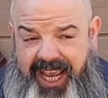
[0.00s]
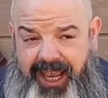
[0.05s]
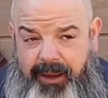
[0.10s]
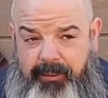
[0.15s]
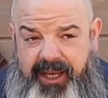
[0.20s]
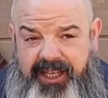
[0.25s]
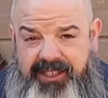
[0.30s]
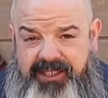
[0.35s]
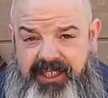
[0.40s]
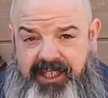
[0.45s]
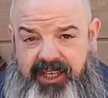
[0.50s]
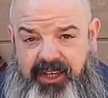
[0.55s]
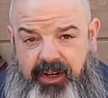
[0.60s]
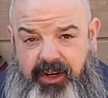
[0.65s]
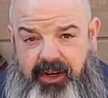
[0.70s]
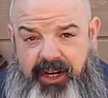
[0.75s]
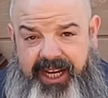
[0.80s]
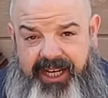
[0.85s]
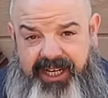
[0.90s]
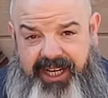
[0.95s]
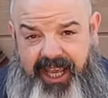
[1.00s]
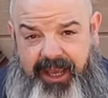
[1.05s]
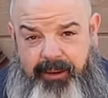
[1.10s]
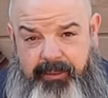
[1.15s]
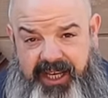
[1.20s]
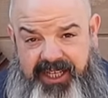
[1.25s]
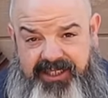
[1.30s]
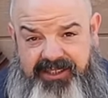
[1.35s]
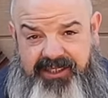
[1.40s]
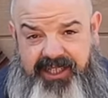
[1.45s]
am I secure and
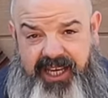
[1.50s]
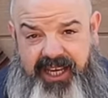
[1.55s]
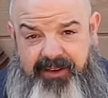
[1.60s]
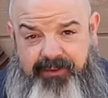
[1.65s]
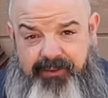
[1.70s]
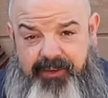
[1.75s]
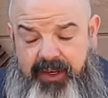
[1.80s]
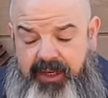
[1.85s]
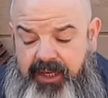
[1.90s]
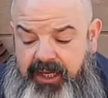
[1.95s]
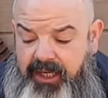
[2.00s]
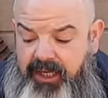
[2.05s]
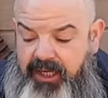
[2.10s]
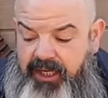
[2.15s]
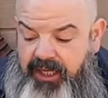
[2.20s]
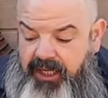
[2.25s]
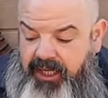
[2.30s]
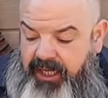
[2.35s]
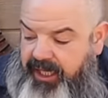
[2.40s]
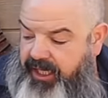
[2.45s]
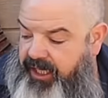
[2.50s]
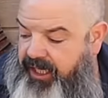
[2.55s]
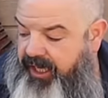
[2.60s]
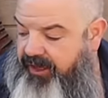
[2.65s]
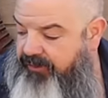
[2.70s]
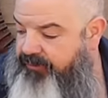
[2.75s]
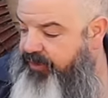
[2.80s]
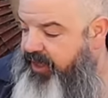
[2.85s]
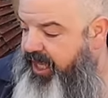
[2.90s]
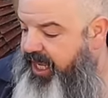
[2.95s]
am I safe?
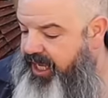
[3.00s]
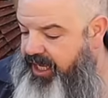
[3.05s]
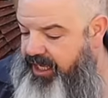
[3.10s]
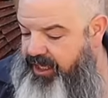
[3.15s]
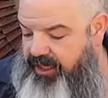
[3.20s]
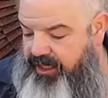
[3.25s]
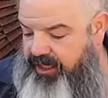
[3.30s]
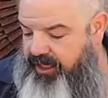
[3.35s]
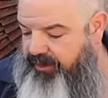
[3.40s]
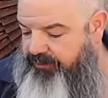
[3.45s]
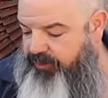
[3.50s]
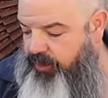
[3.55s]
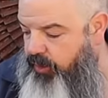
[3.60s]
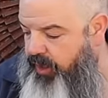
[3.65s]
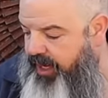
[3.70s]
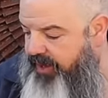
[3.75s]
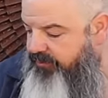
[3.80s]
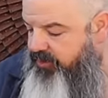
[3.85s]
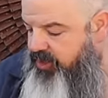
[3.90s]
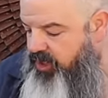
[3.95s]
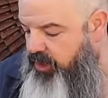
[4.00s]
If they, if you have